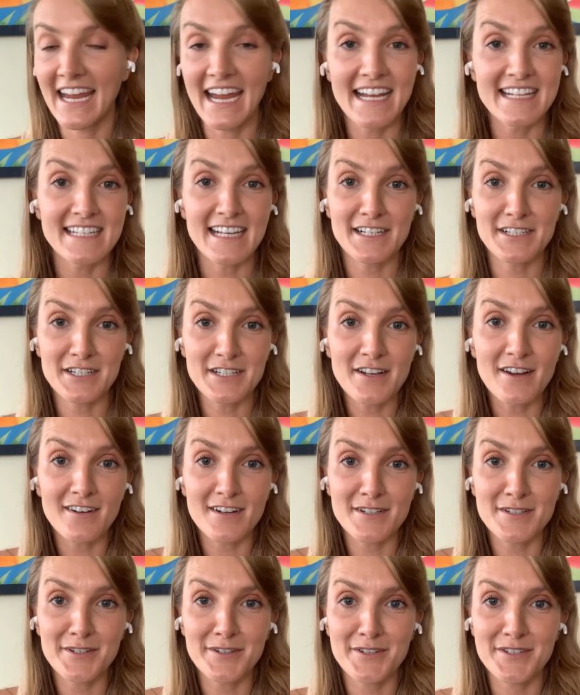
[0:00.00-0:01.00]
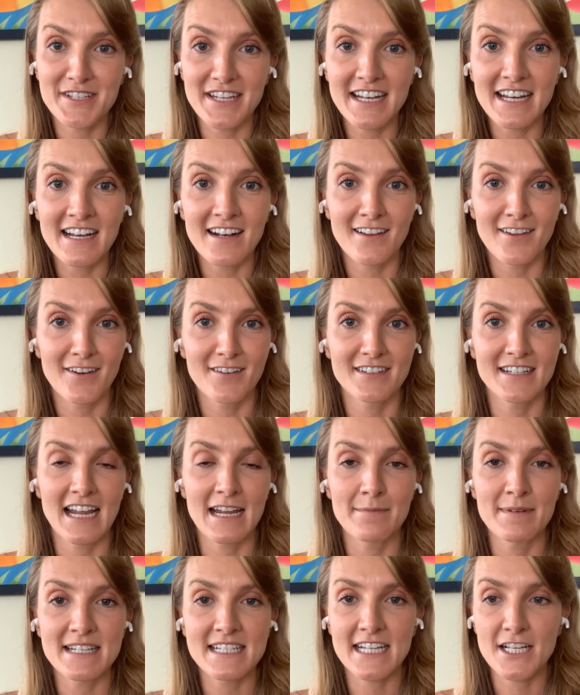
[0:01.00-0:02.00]
It's actually not because you're sitting a long
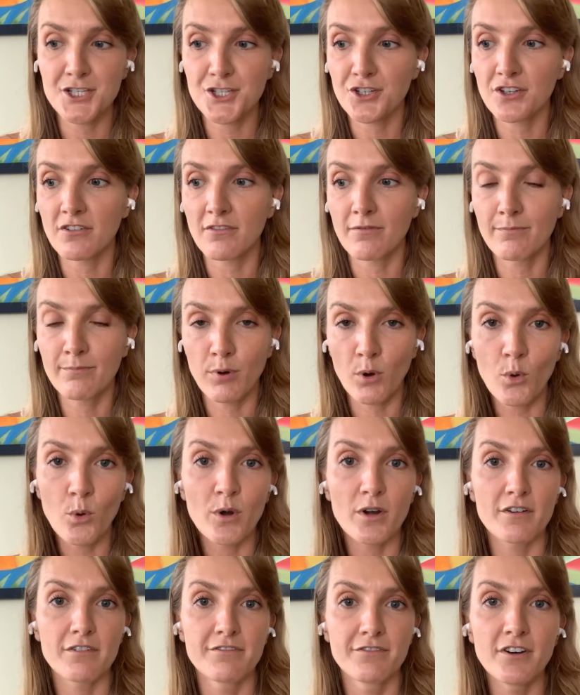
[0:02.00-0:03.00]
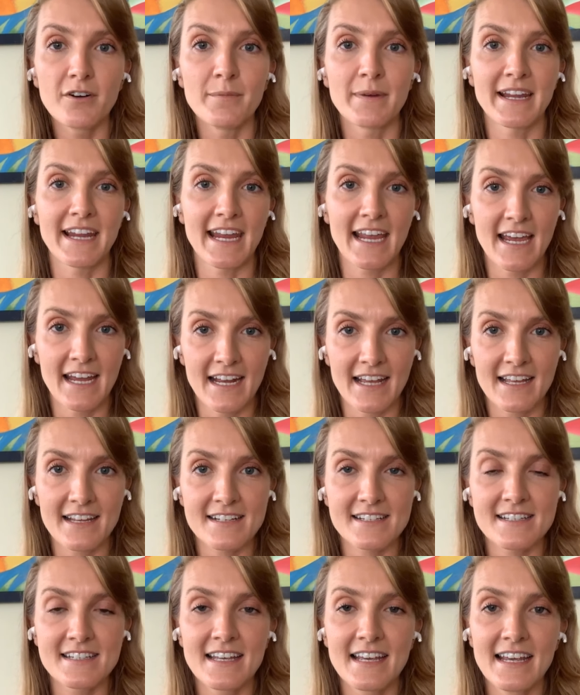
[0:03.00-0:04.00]
time, it's because you have poor foot
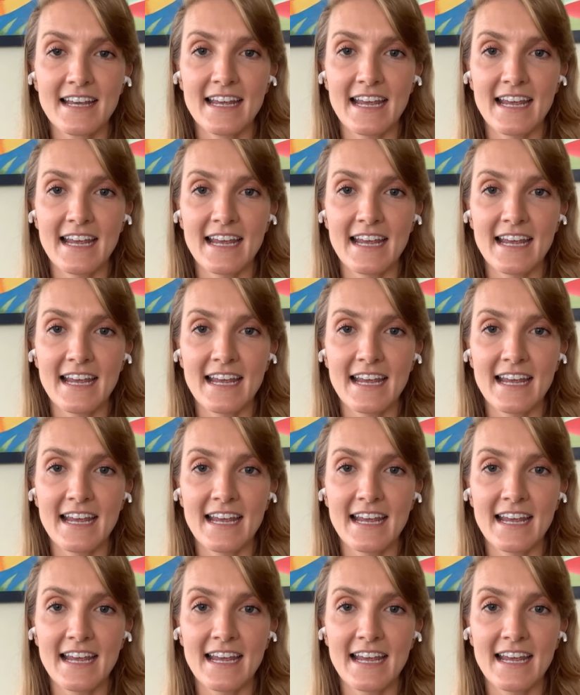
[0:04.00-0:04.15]
mechanics.